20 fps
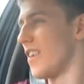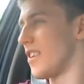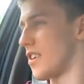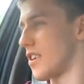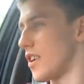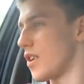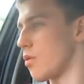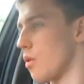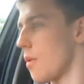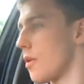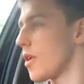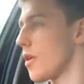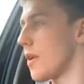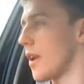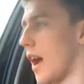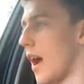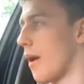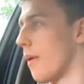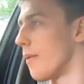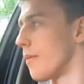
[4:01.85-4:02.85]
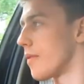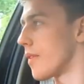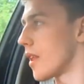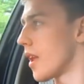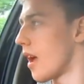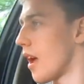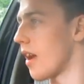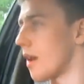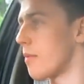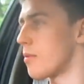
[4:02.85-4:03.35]
So that's what we're doing now.
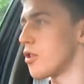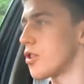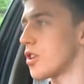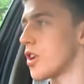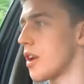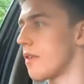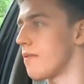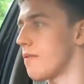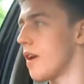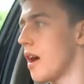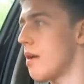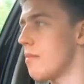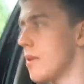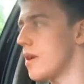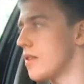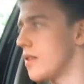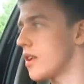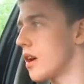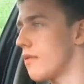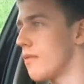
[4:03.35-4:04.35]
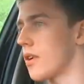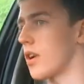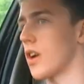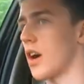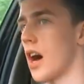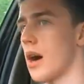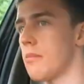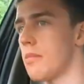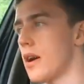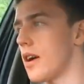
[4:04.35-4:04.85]
And I'm just going to find myself a
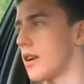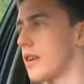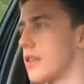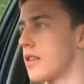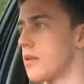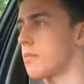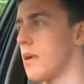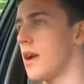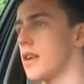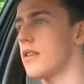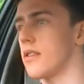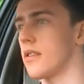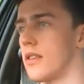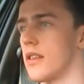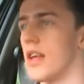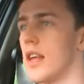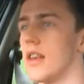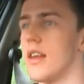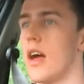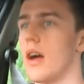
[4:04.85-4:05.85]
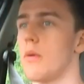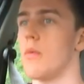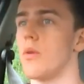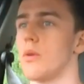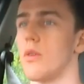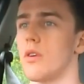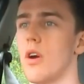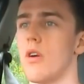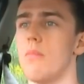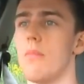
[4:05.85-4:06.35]
car parking space and then I
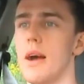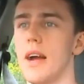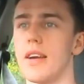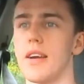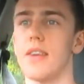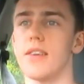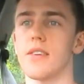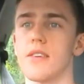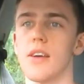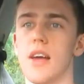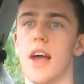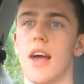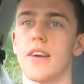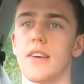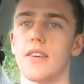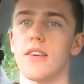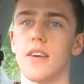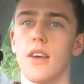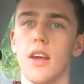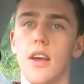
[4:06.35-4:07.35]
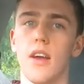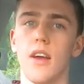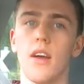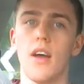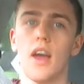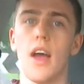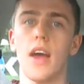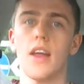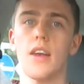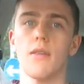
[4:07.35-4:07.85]
will go back into
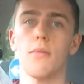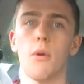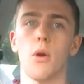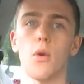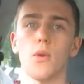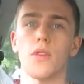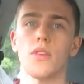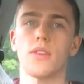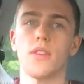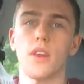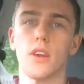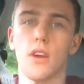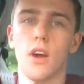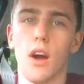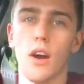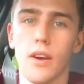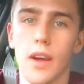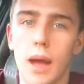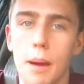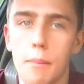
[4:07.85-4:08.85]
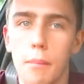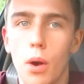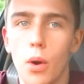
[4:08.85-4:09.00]
hand mode instead of car cam.